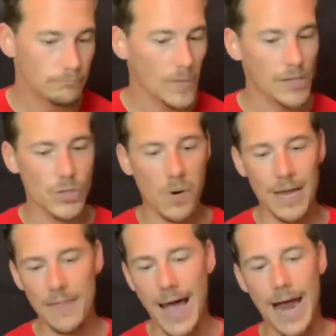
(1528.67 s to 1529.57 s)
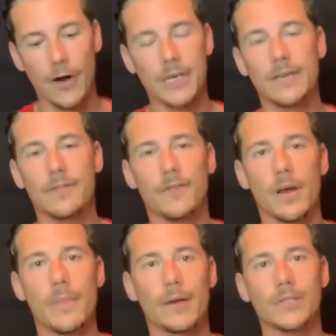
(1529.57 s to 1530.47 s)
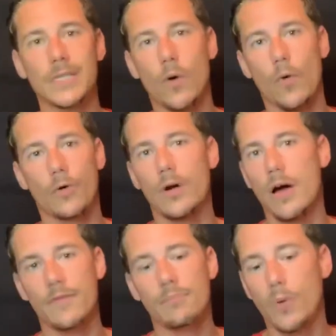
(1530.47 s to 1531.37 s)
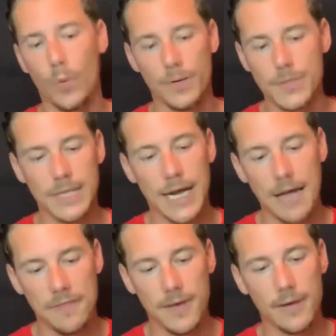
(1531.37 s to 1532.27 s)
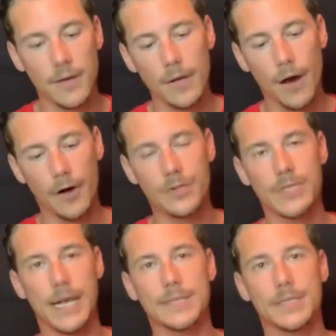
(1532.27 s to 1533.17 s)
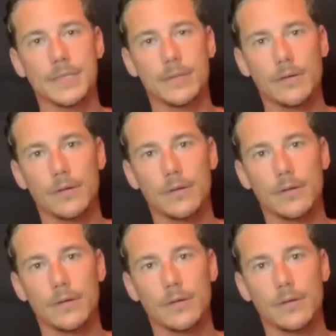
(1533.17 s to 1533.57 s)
So again, the hierarchy of the fundamentals, the order of importance that I think are your stances: